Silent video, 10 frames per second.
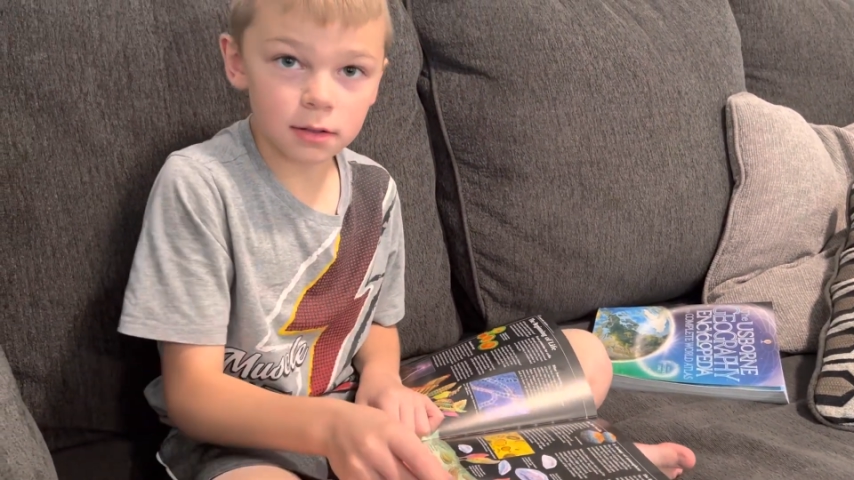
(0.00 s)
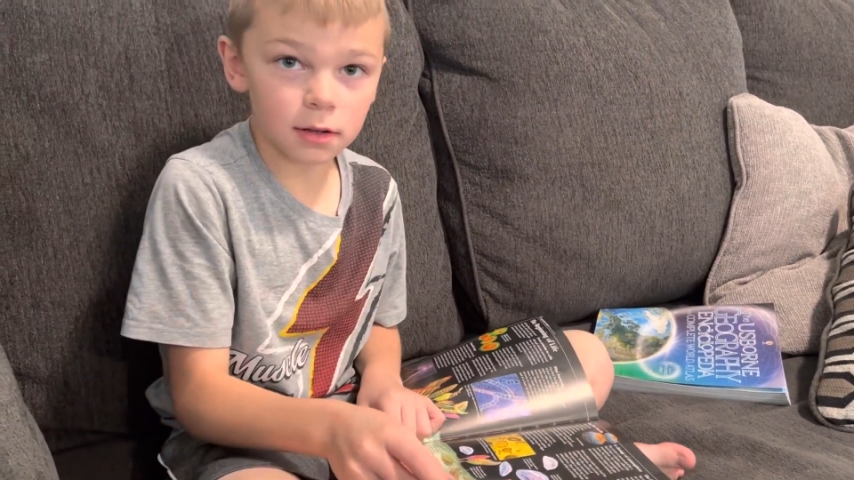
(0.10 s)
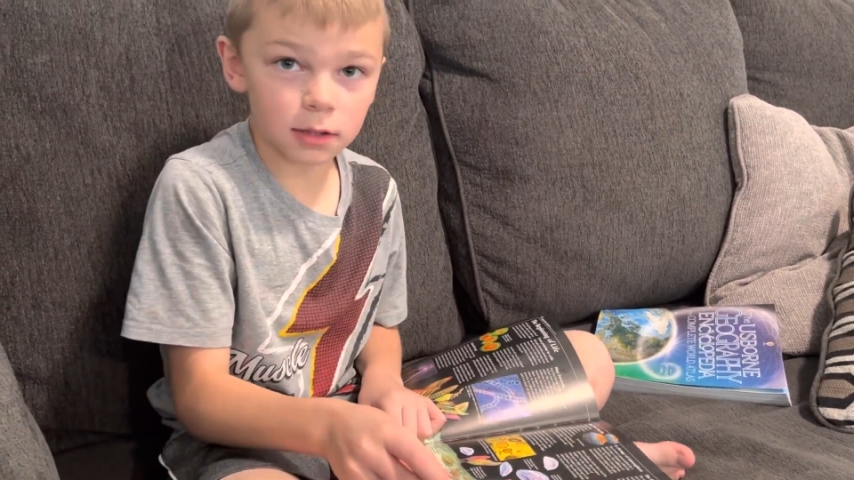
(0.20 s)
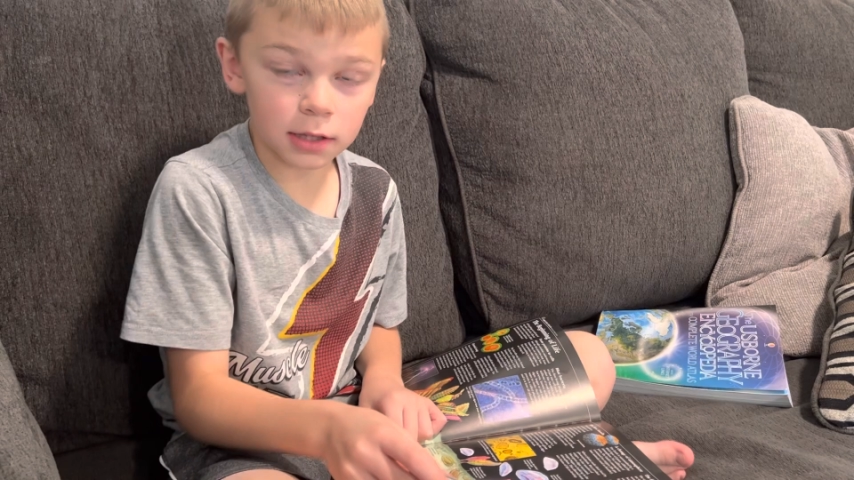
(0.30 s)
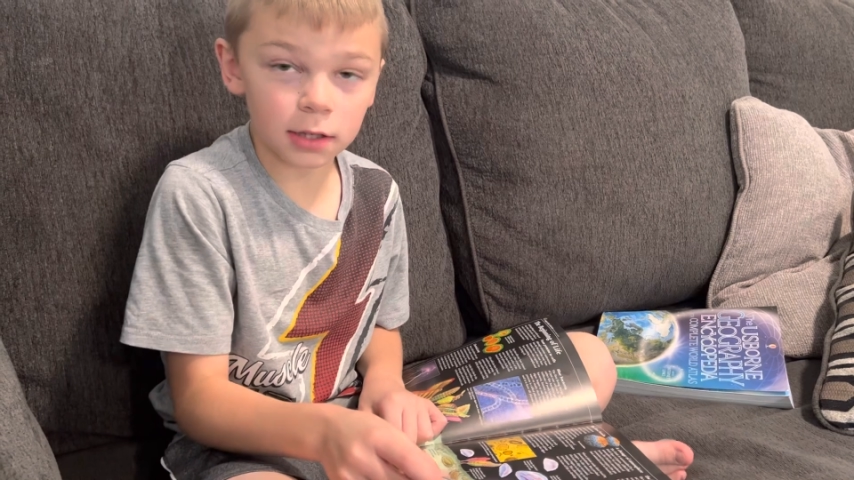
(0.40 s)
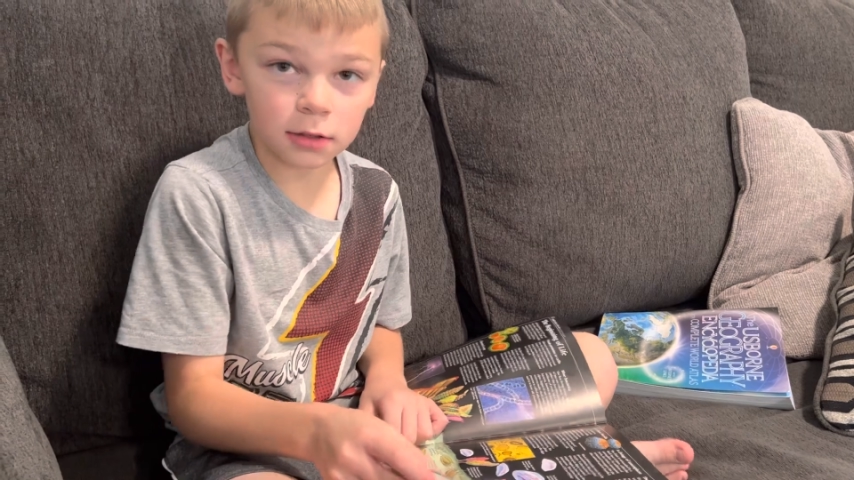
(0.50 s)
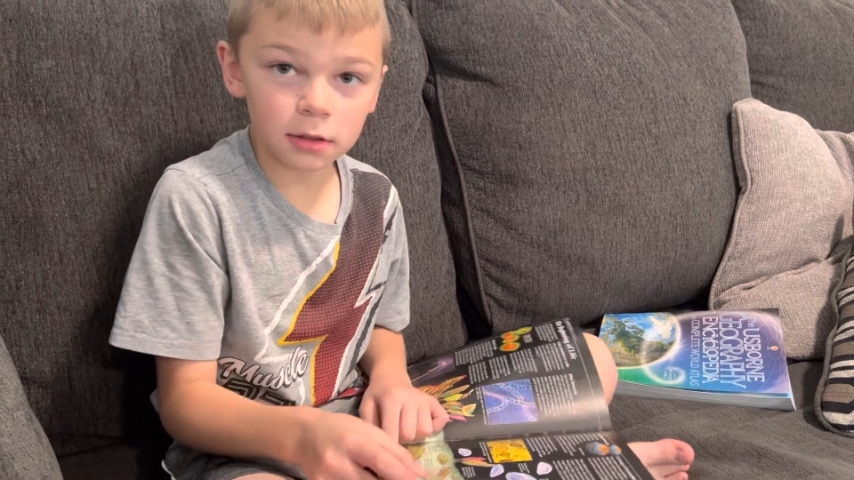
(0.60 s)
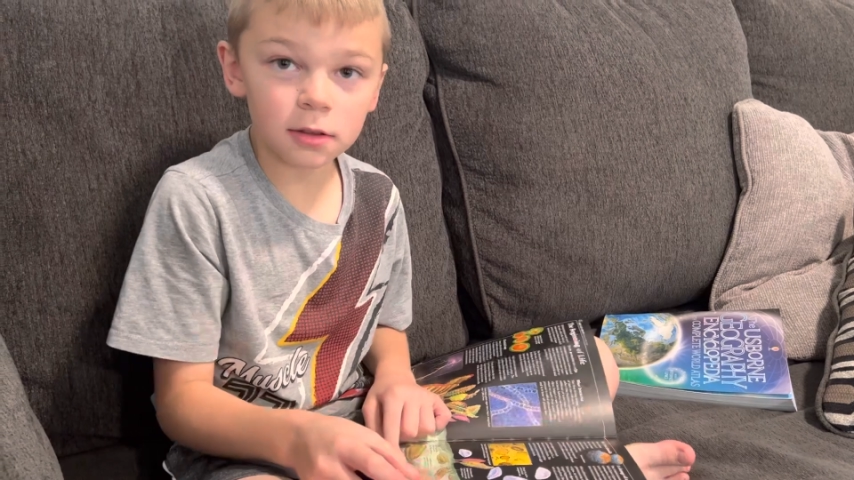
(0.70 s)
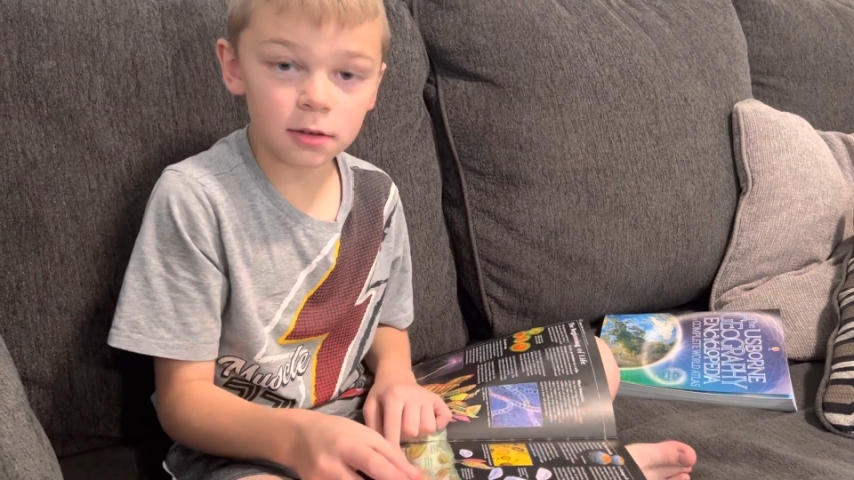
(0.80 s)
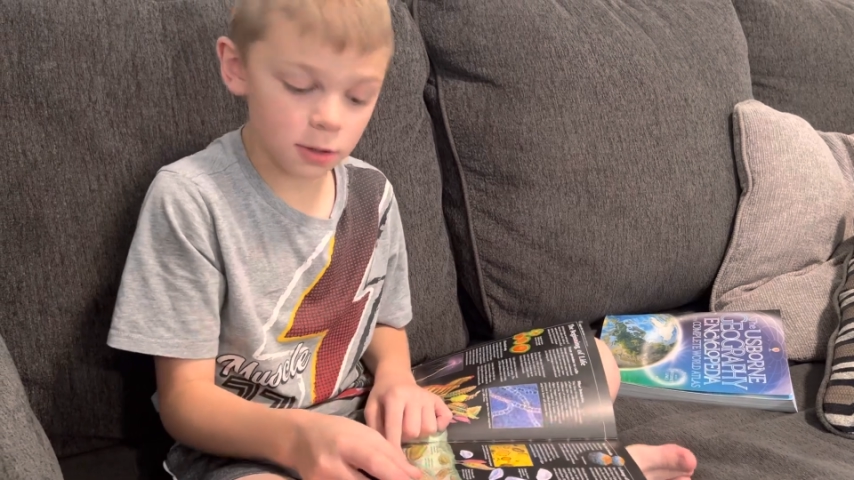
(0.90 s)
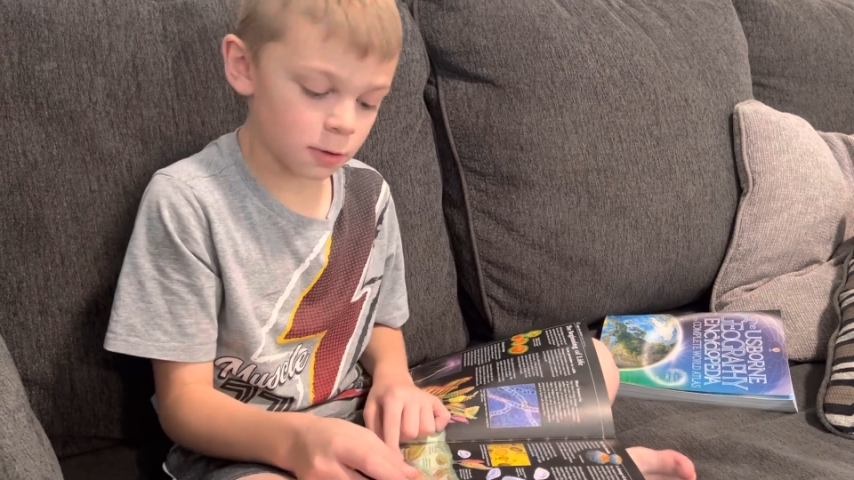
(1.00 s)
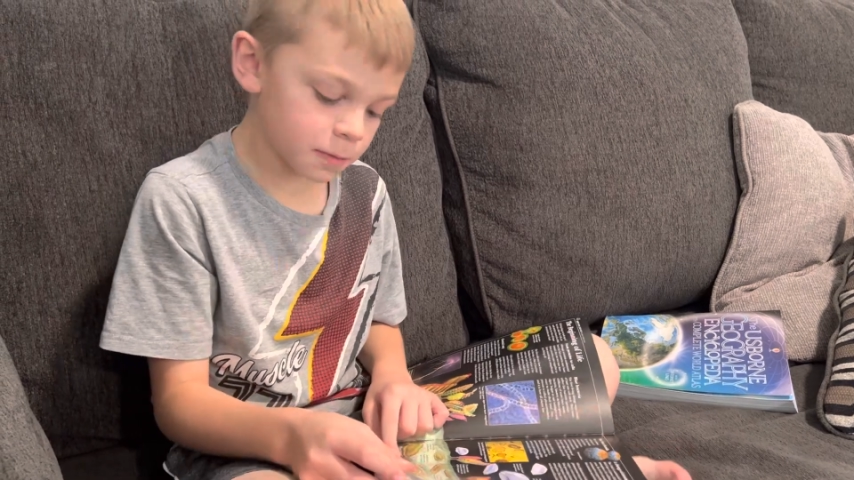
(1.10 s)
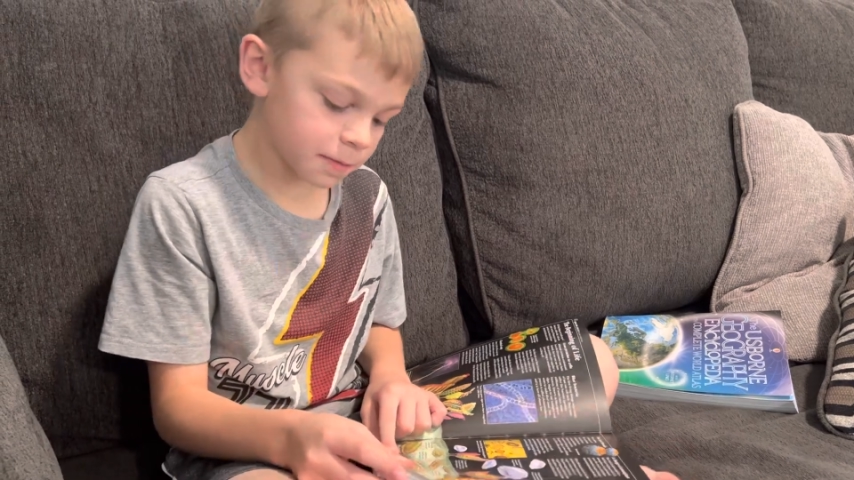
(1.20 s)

on the earth too.